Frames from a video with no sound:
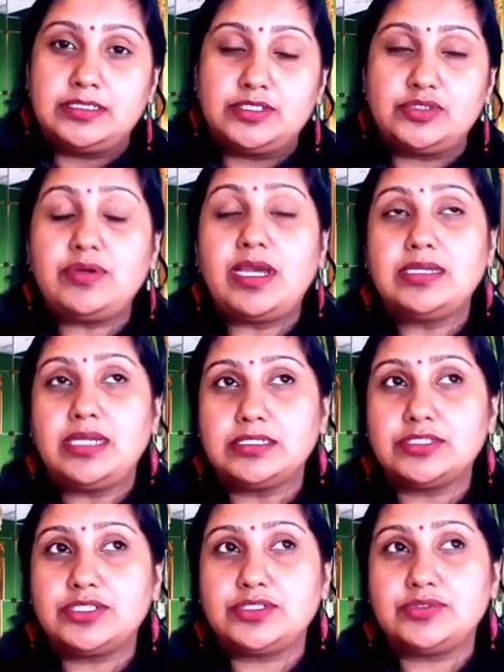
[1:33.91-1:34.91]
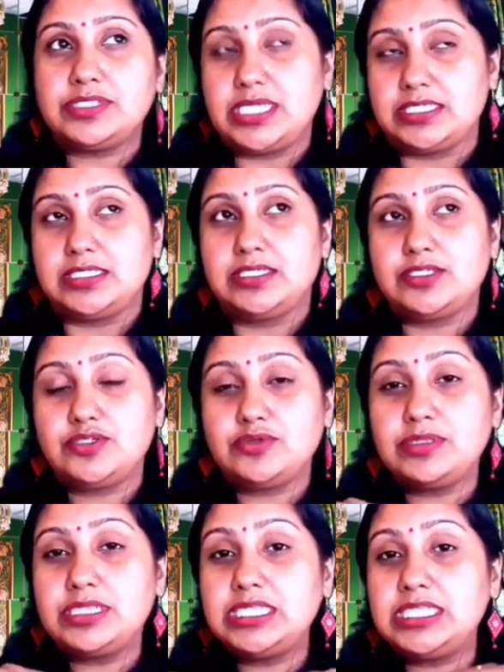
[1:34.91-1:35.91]
So I understood, yes.
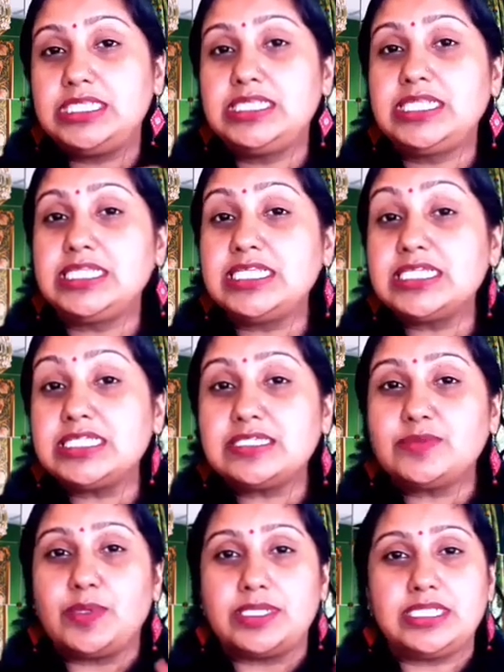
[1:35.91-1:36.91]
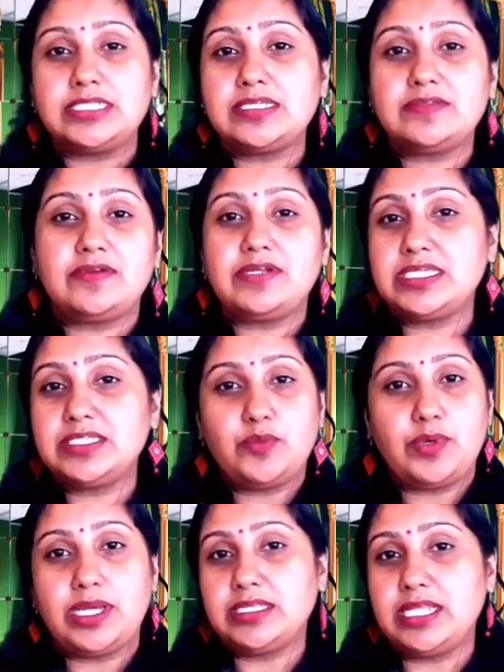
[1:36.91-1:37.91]
So this is the
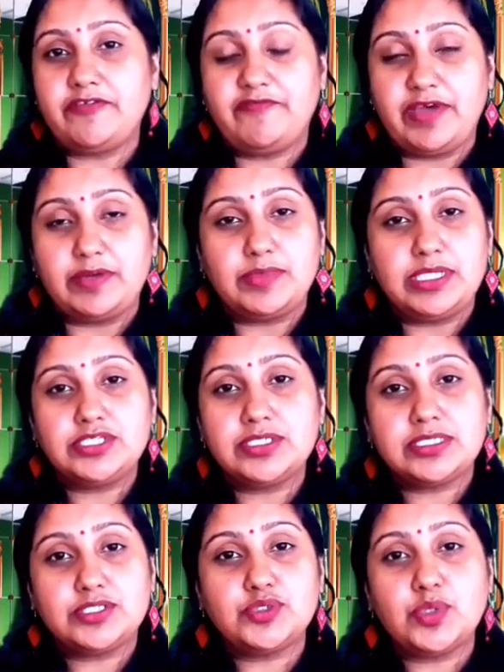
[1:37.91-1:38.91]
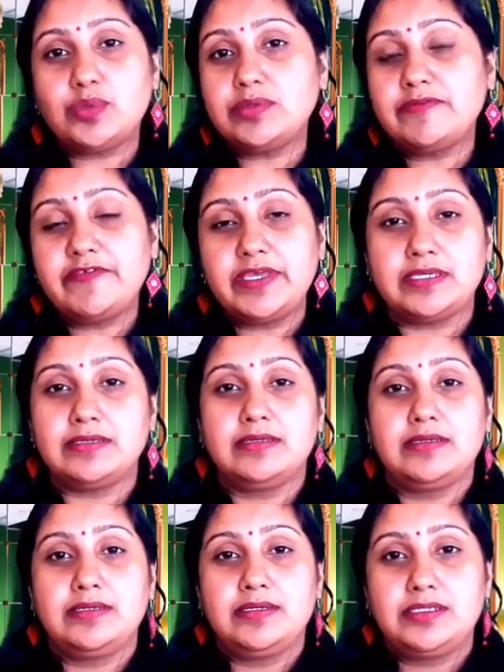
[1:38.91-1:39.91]
reason why that family just drove away,
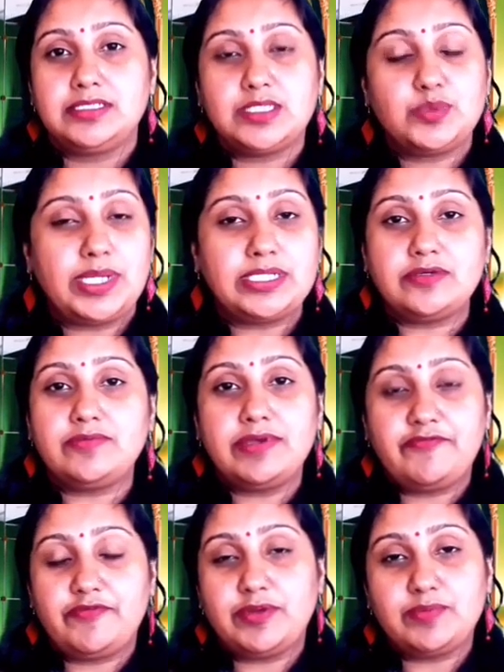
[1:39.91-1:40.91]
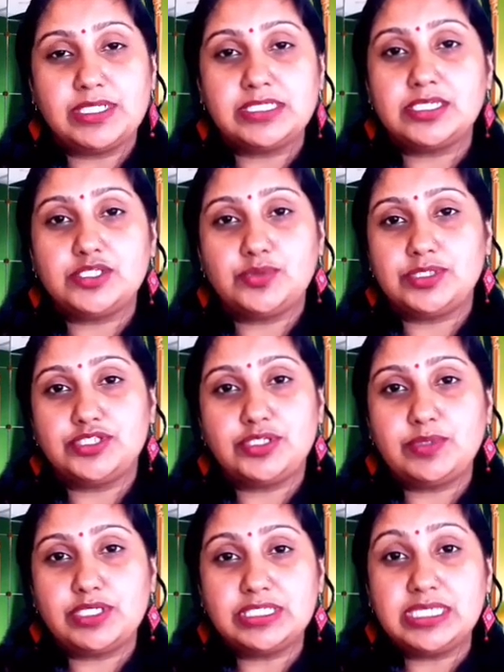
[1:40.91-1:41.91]
just went away from this
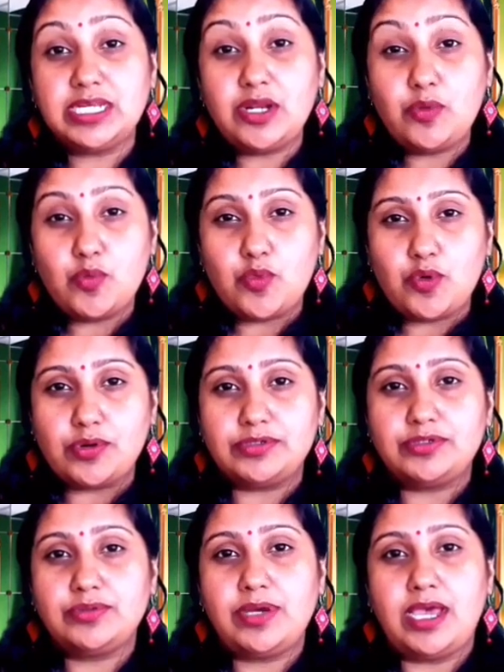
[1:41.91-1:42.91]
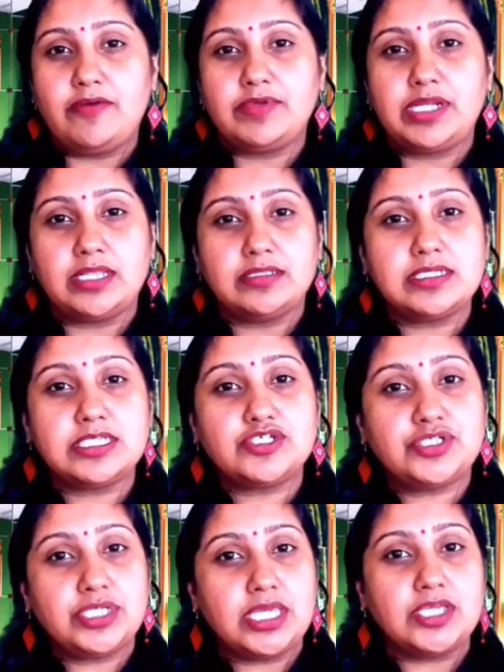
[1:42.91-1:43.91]
situation, because they didn't want to have another
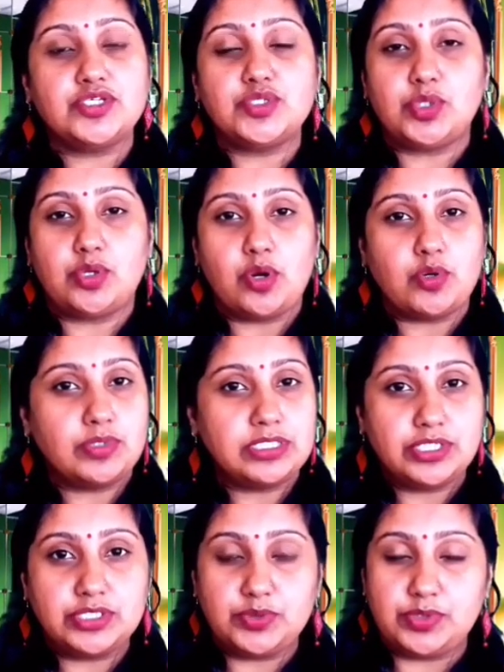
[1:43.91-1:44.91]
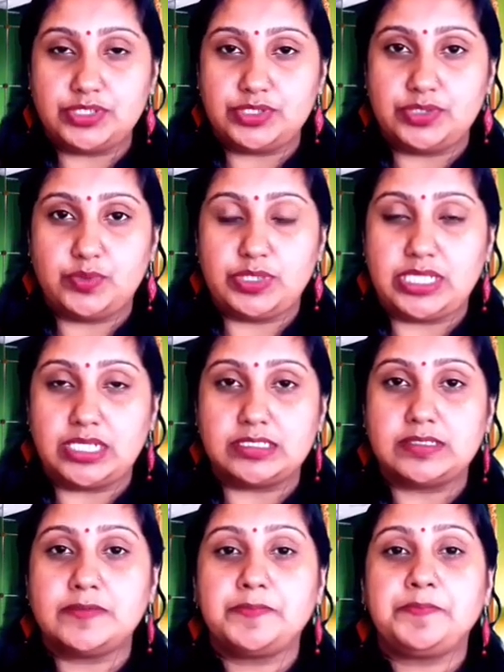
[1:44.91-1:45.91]
strange or awkward situation with us.